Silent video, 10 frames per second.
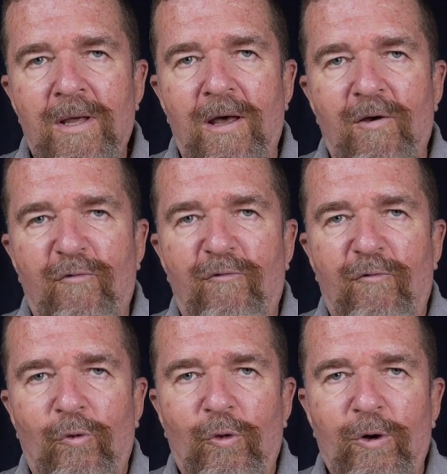uh,
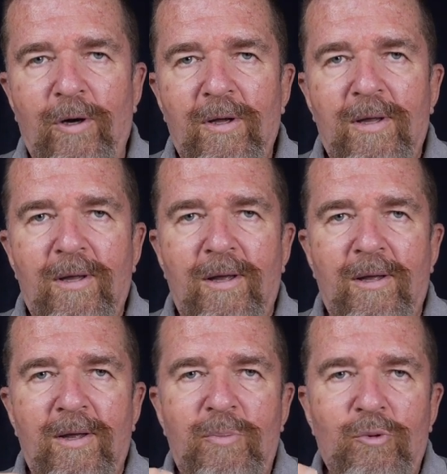for
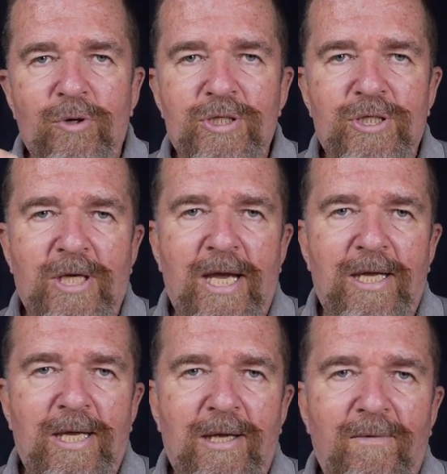uh,
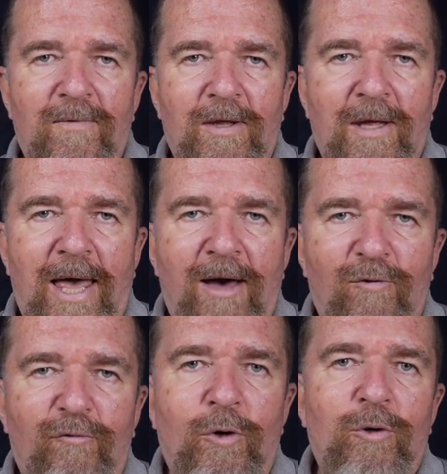appreciating the
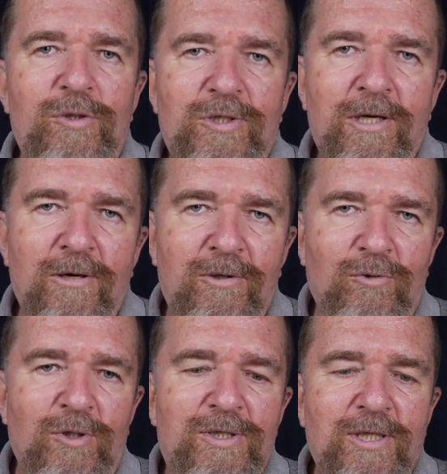out of focus
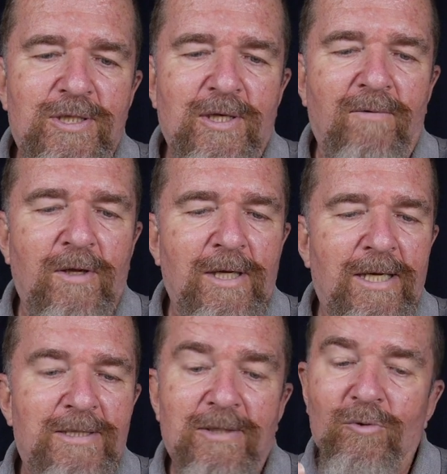characteristics of the
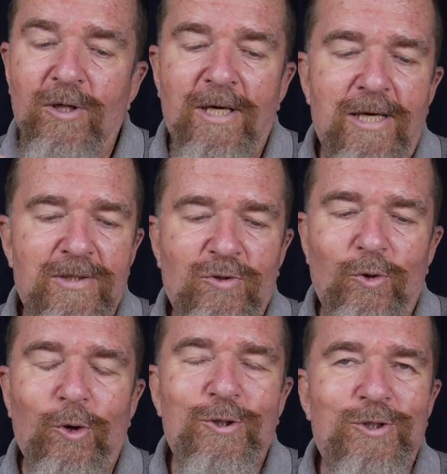lens. It really has
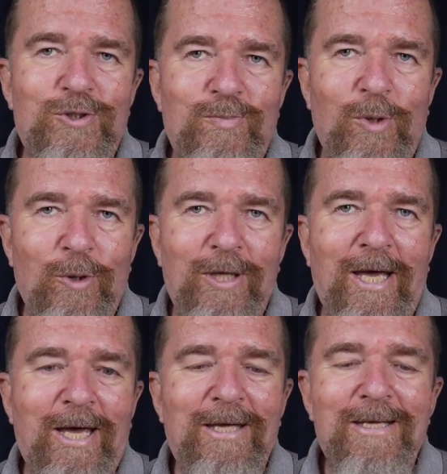gorgeous
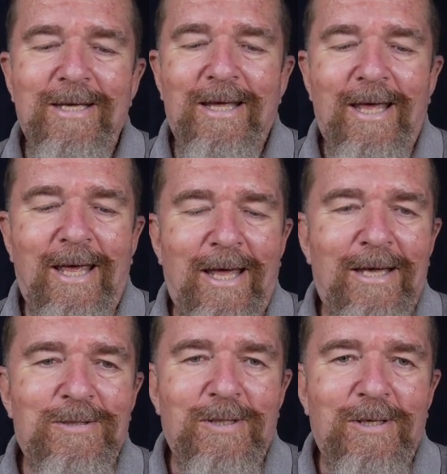bokeh,
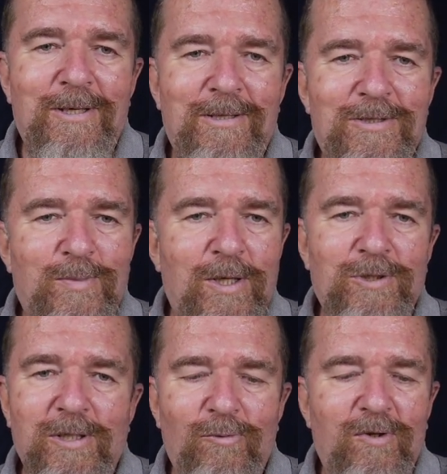and uh,
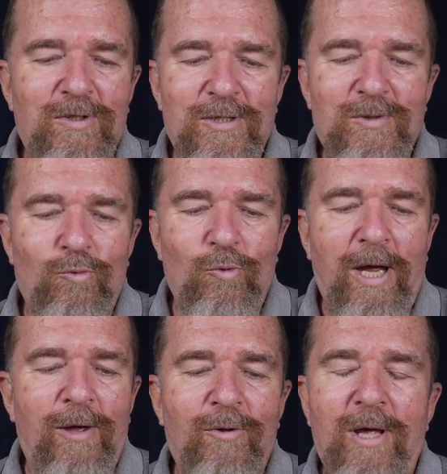especially with this
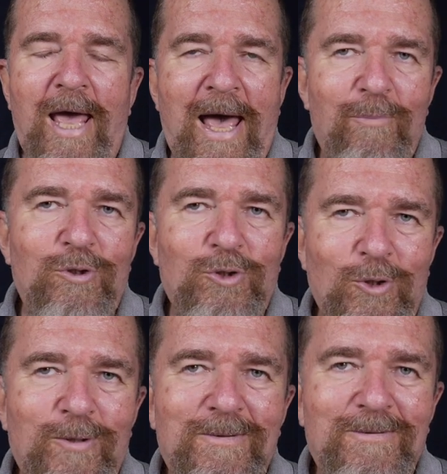round
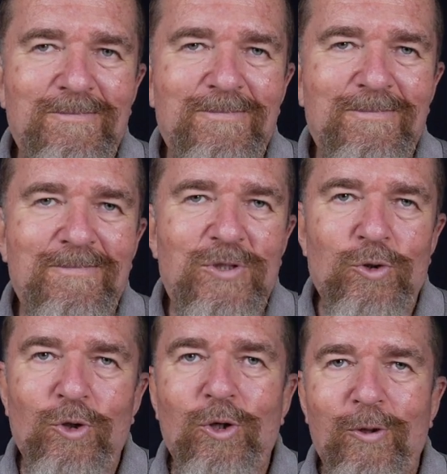aperture,
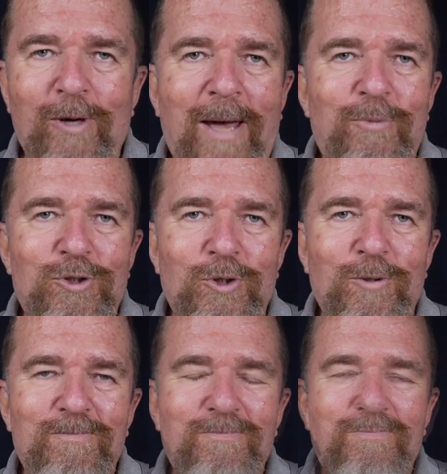circular aperture.